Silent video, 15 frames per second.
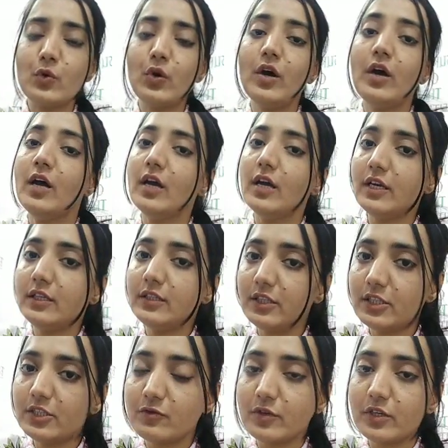So
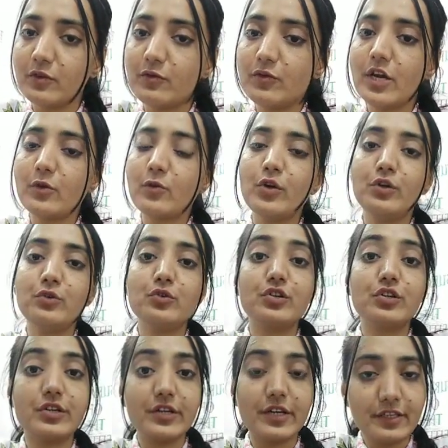in this way, we are
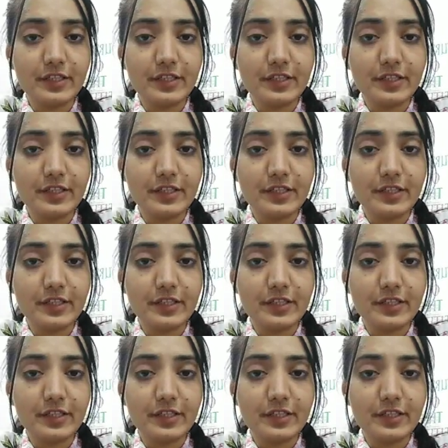going to